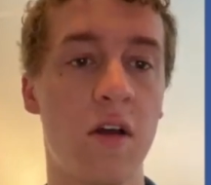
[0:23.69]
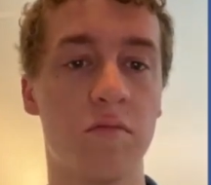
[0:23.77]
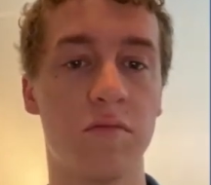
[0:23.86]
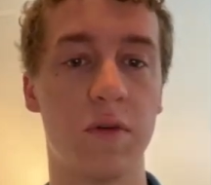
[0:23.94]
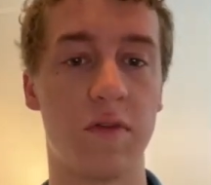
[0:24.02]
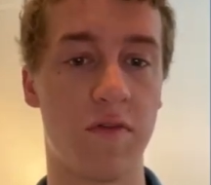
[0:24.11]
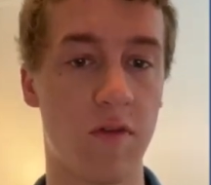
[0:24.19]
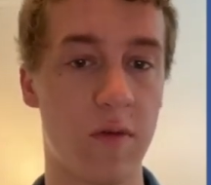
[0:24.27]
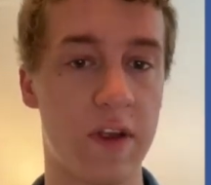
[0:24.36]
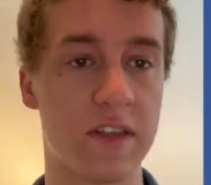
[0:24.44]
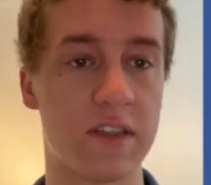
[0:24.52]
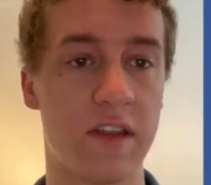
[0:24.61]
But before we
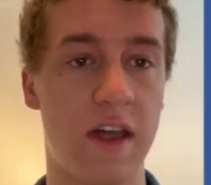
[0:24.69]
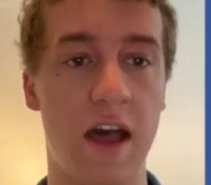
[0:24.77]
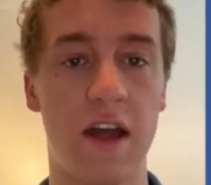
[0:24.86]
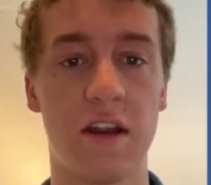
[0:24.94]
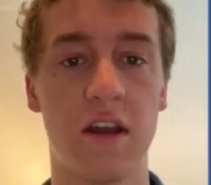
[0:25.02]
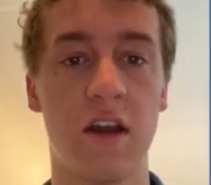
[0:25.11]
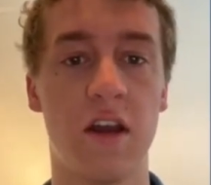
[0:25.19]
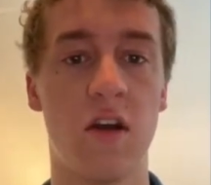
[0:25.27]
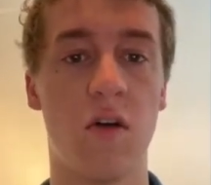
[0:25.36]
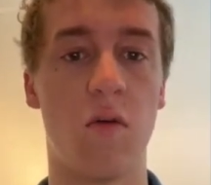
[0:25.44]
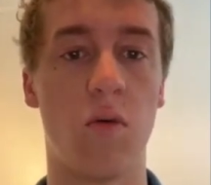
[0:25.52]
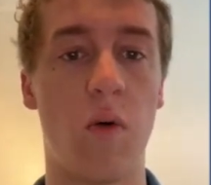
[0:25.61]
get to that,
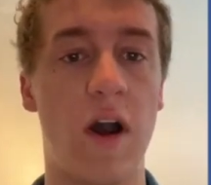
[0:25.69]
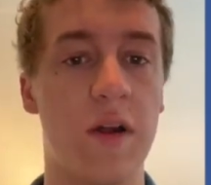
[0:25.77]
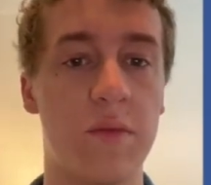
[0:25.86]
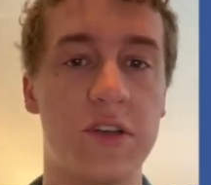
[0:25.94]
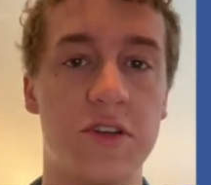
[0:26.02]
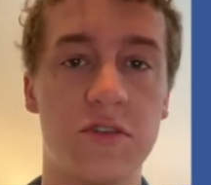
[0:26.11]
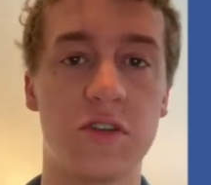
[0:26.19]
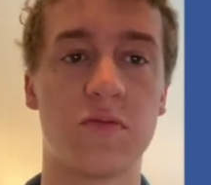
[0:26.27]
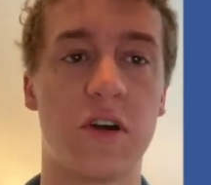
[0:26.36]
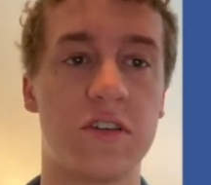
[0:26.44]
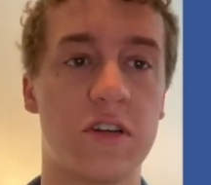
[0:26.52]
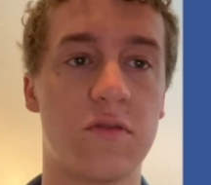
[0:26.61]
why did we choose this
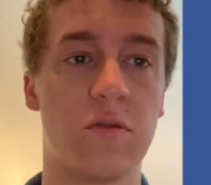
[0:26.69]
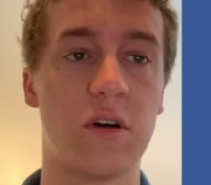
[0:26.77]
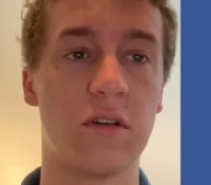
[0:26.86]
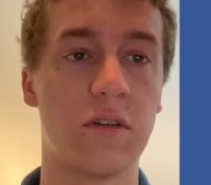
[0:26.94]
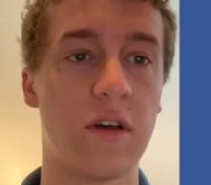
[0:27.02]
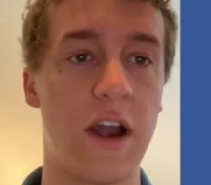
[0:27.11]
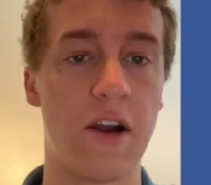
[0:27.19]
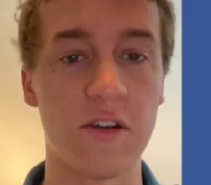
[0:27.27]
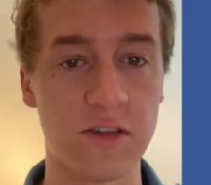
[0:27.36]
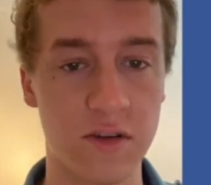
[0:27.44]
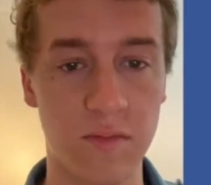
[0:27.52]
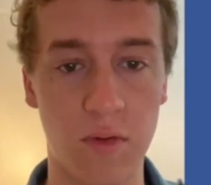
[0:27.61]
project? Well, air is
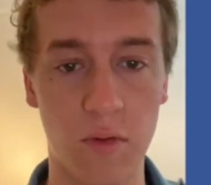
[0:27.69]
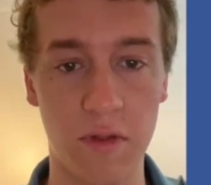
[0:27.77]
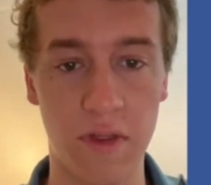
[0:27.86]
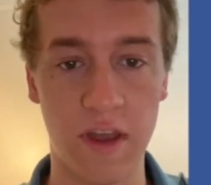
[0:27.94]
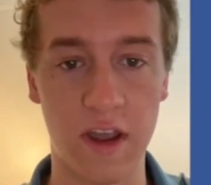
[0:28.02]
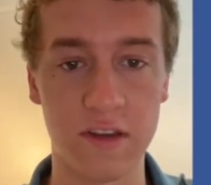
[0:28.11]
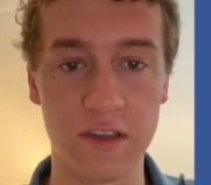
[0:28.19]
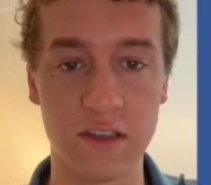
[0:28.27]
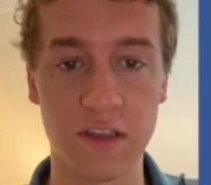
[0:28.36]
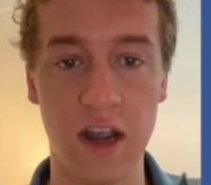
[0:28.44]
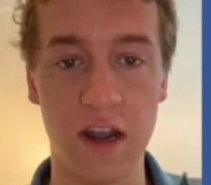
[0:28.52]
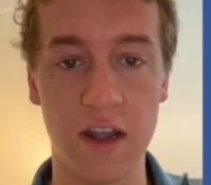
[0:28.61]
an important thing in
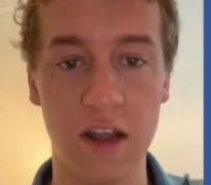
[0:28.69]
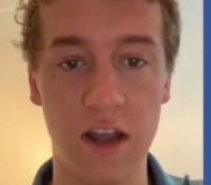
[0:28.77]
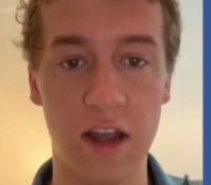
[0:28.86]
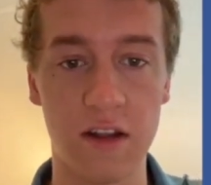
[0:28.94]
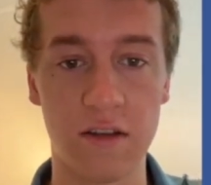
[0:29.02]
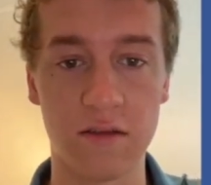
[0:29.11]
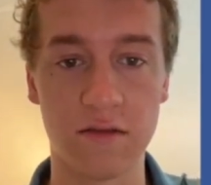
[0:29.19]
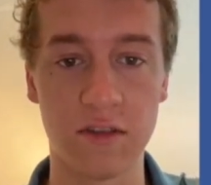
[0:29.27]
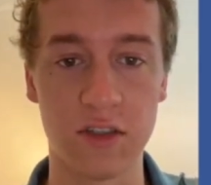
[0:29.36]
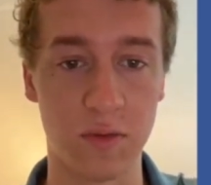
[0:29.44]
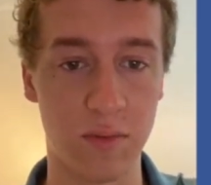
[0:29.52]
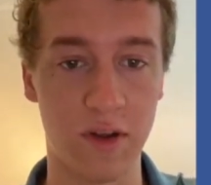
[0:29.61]
society, and since
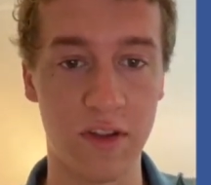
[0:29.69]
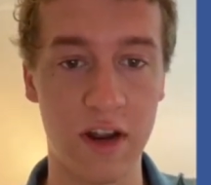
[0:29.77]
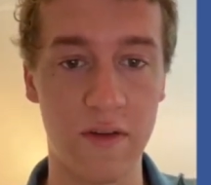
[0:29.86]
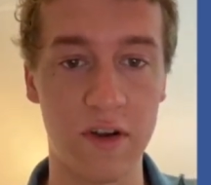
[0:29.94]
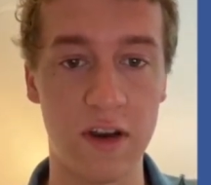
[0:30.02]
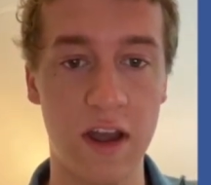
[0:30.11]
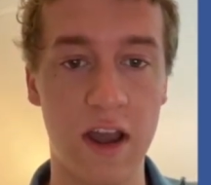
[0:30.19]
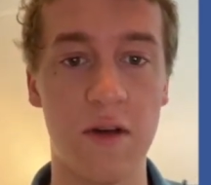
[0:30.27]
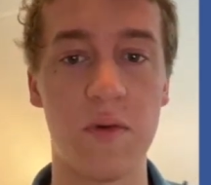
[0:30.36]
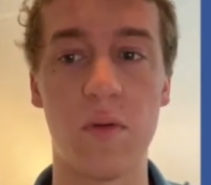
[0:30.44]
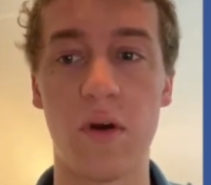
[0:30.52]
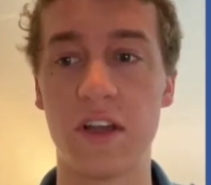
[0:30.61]
we breathe it every day, we
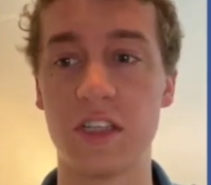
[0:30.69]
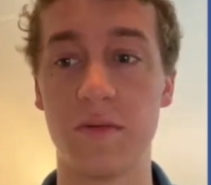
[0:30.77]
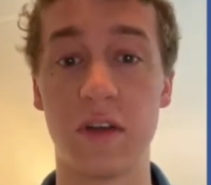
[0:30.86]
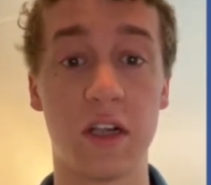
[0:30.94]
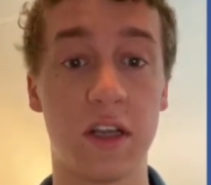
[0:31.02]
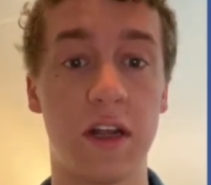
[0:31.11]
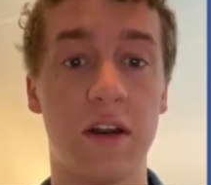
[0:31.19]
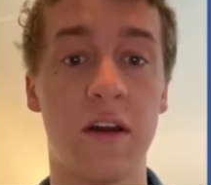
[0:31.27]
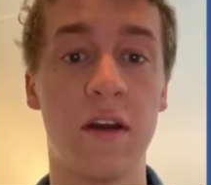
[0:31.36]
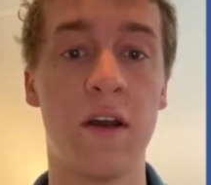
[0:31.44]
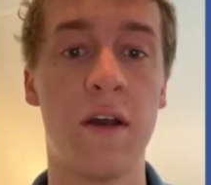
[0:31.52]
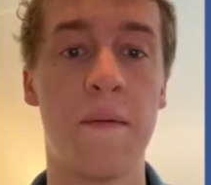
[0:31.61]
want it to be clean.
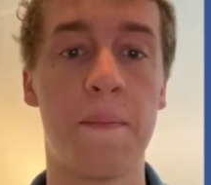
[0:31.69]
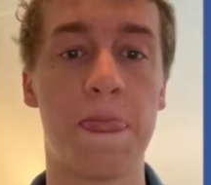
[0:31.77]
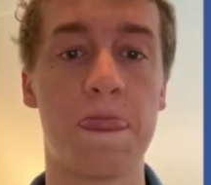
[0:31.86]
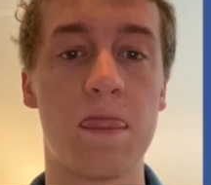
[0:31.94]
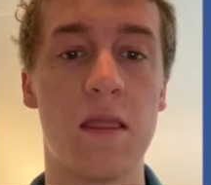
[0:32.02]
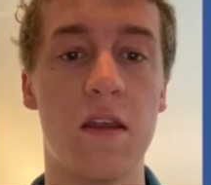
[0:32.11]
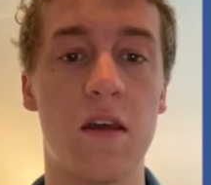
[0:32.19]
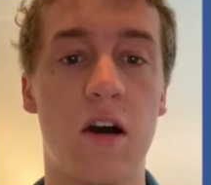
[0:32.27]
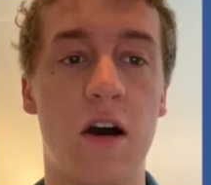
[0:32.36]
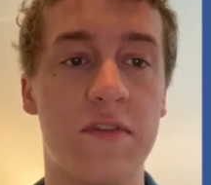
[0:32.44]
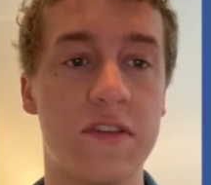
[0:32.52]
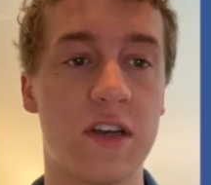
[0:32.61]

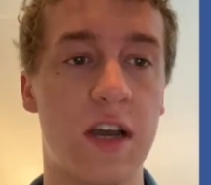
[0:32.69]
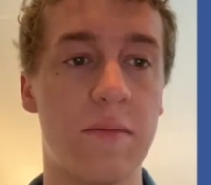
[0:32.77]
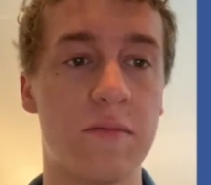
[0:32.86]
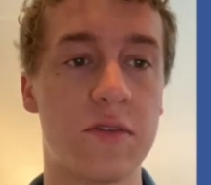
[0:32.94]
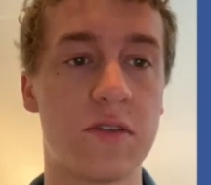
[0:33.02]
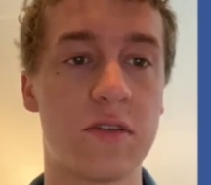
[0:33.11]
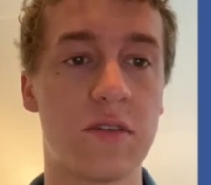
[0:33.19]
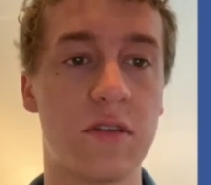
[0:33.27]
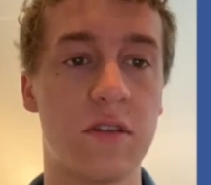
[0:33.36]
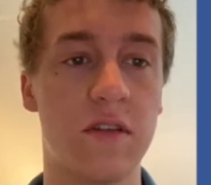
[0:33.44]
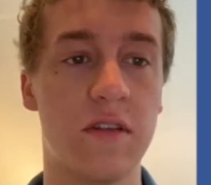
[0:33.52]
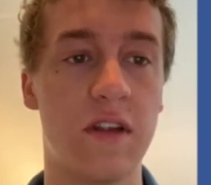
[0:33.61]
Oftentimes,
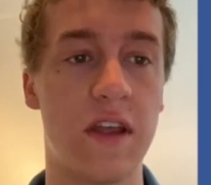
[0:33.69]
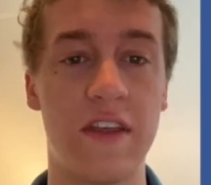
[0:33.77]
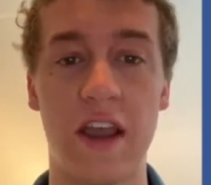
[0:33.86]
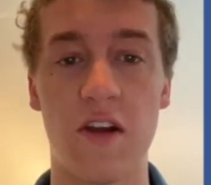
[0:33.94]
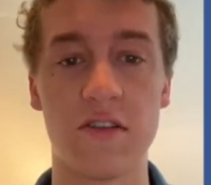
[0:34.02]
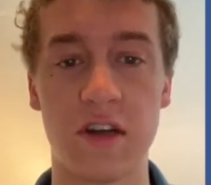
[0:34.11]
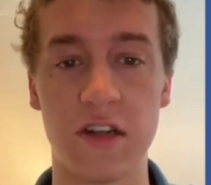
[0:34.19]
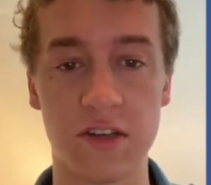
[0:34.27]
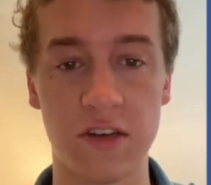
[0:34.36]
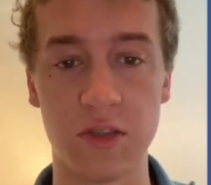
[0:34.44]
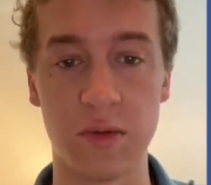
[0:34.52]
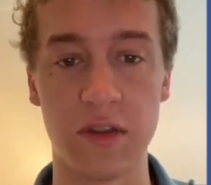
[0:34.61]
the air is not as clean
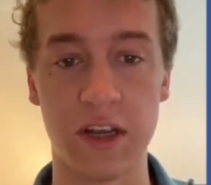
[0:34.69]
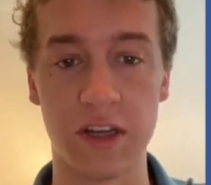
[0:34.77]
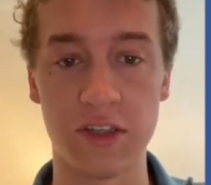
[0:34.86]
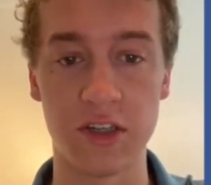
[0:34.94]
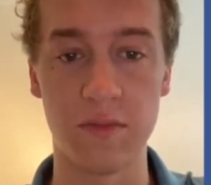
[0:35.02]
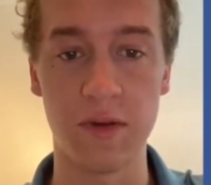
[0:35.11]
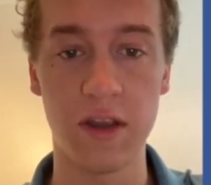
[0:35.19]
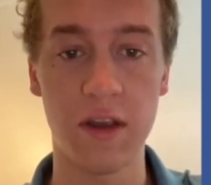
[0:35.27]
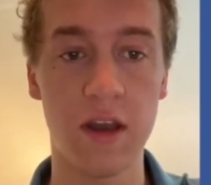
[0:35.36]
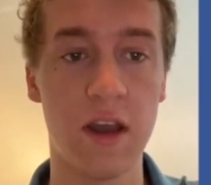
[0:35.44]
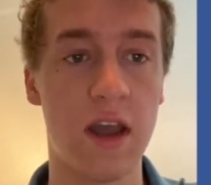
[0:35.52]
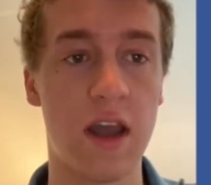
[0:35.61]
as we think it should be,
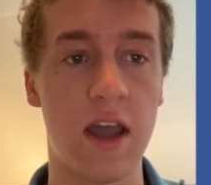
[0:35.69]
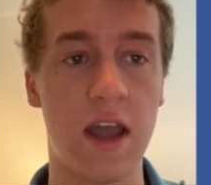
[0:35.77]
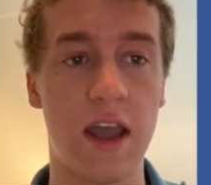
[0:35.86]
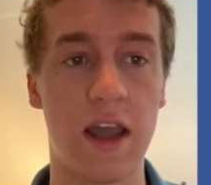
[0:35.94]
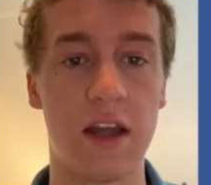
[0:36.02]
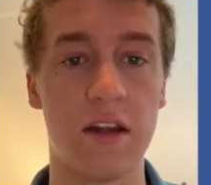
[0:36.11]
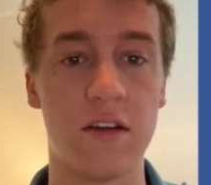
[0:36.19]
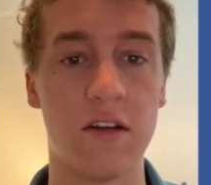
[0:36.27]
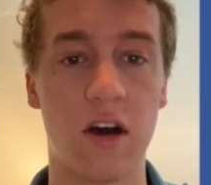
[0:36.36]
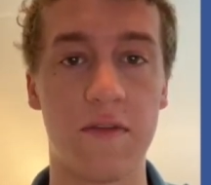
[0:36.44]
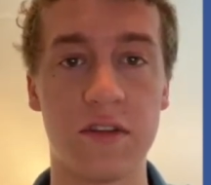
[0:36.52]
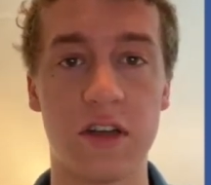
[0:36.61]
and
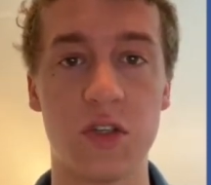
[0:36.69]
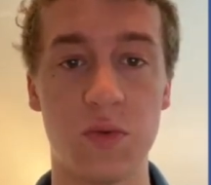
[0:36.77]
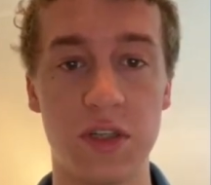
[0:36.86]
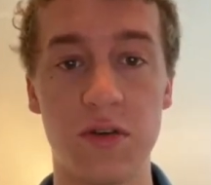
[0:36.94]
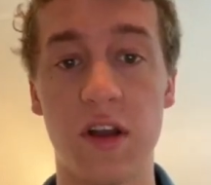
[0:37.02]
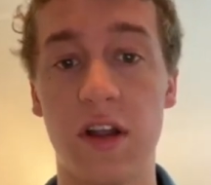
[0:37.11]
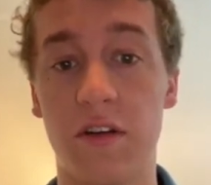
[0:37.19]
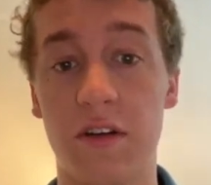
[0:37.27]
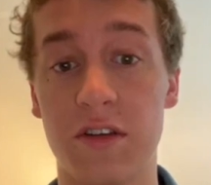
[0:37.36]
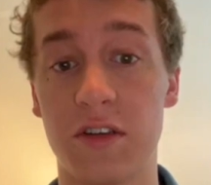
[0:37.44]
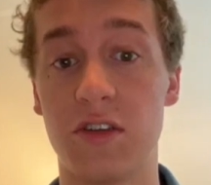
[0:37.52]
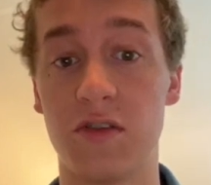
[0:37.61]
oftentimes we do get
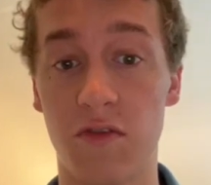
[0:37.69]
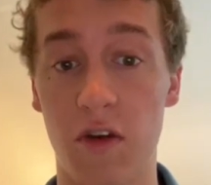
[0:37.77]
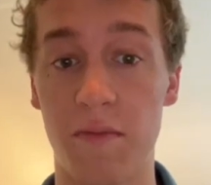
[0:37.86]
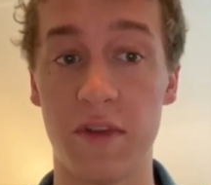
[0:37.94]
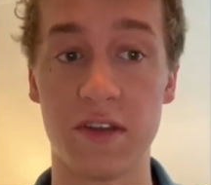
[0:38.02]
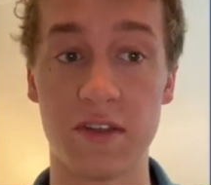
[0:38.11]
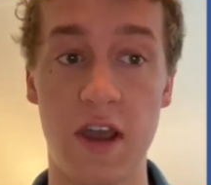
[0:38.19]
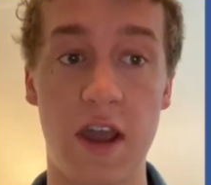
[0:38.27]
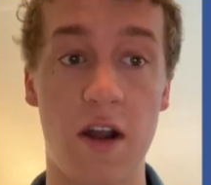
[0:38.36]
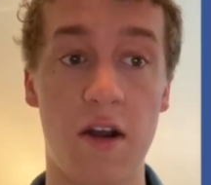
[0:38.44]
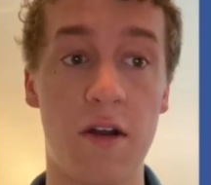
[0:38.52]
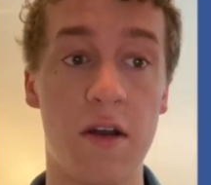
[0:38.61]
illnesses from this air.